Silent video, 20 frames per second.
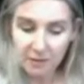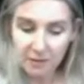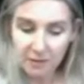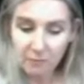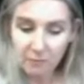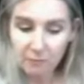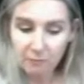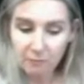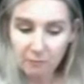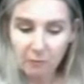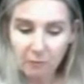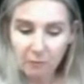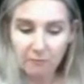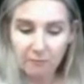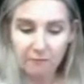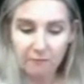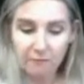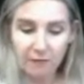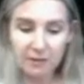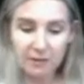of my
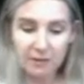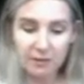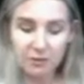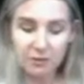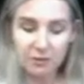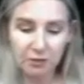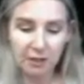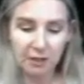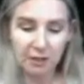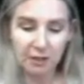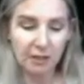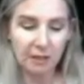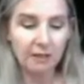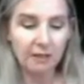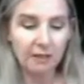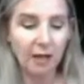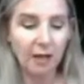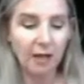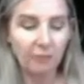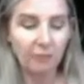friends tuning in now.